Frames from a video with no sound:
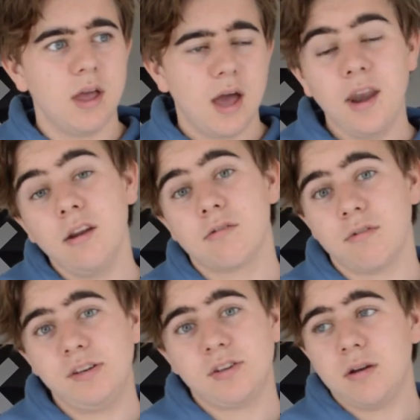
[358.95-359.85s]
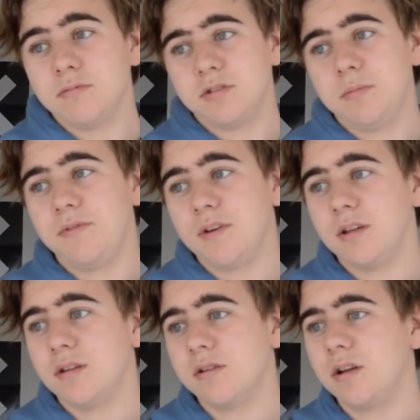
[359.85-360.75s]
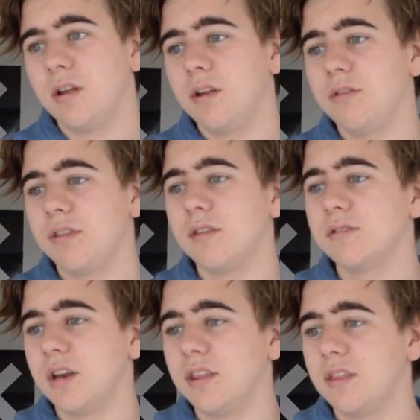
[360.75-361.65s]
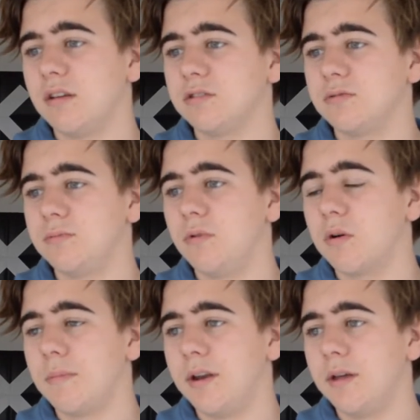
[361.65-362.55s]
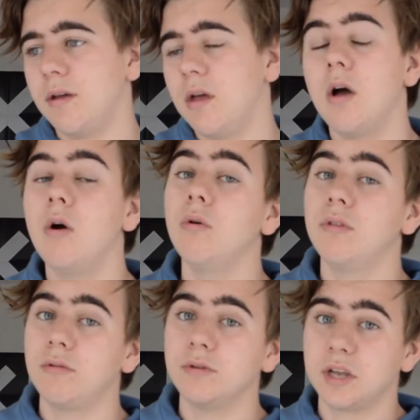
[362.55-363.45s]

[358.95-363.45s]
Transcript: I had a great time, to be fair. I don't think there was anything that was wrong about it. Oh, there was